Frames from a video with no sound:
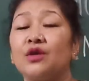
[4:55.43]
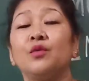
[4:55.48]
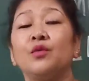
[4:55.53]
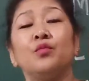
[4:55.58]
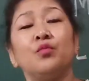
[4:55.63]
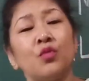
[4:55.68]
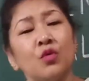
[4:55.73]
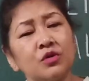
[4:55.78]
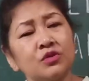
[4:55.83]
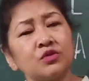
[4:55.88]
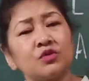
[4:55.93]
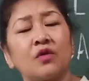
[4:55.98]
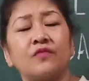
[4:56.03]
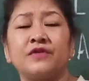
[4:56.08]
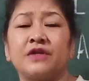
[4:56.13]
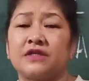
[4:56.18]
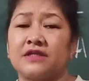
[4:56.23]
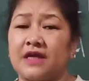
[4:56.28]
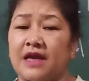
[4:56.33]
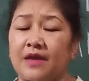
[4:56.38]
Most of
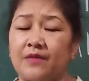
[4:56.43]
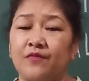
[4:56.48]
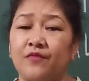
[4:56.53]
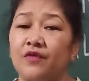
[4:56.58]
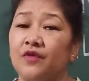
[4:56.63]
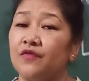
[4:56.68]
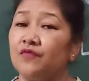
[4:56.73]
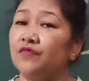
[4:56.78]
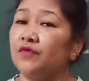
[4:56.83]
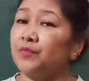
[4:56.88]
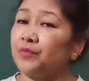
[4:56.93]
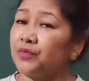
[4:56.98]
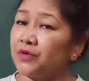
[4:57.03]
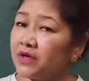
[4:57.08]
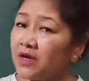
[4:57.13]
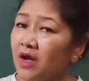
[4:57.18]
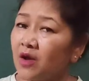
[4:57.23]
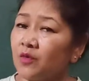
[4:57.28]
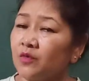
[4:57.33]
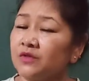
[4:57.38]
the time, we
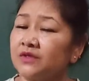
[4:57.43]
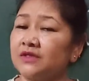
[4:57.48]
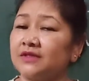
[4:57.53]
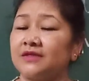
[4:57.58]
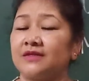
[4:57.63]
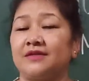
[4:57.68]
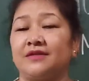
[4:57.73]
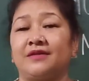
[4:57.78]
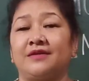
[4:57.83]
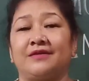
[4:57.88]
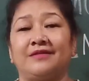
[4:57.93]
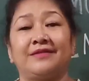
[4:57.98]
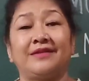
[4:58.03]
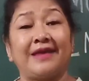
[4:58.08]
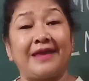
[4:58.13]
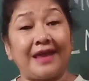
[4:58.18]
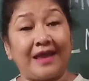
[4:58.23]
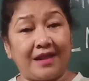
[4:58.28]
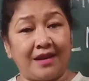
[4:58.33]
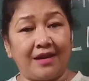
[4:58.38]
pronounce the
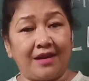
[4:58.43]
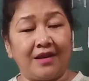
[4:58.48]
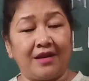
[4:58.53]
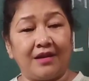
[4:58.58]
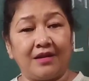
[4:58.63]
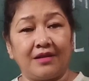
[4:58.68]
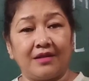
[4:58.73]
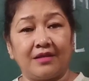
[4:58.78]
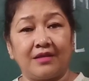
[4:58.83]
L,